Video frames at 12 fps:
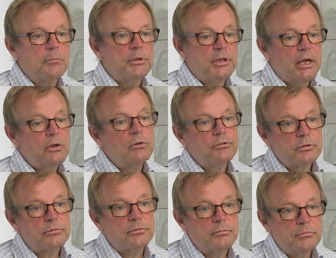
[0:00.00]
But that
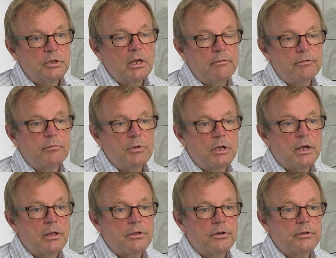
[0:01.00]
also gives me
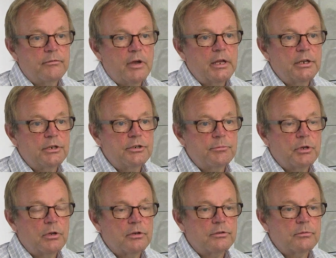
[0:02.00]
another advantage,
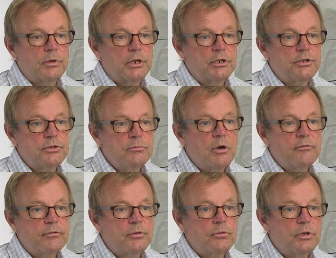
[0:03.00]
because when I chew my
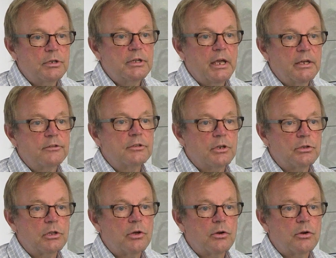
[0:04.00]
food, it takes a lot